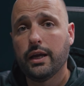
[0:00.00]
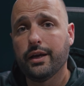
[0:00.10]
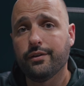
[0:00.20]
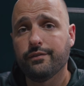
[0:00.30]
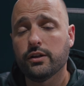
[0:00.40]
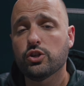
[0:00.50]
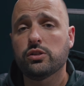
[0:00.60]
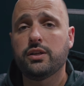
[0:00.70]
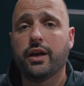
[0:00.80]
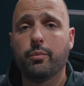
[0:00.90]
And
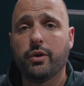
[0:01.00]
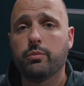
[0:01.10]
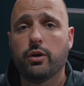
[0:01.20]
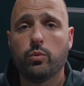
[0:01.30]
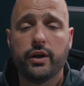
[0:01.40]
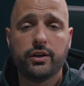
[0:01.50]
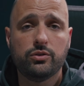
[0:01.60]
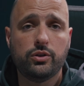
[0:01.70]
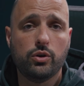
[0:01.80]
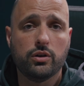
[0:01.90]
eventually I made my way
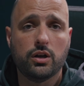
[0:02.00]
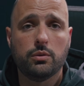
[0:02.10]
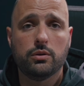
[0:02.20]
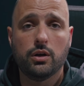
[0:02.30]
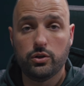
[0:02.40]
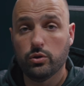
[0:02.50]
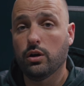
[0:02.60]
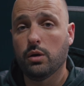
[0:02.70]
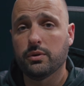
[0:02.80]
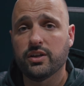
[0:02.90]
to the
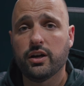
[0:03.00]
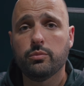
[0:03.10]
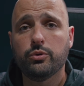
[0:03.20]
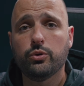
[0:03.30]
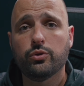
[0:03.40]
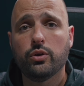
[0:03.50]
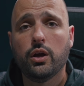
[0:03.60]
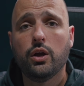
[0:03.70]
Yokohama tire booth,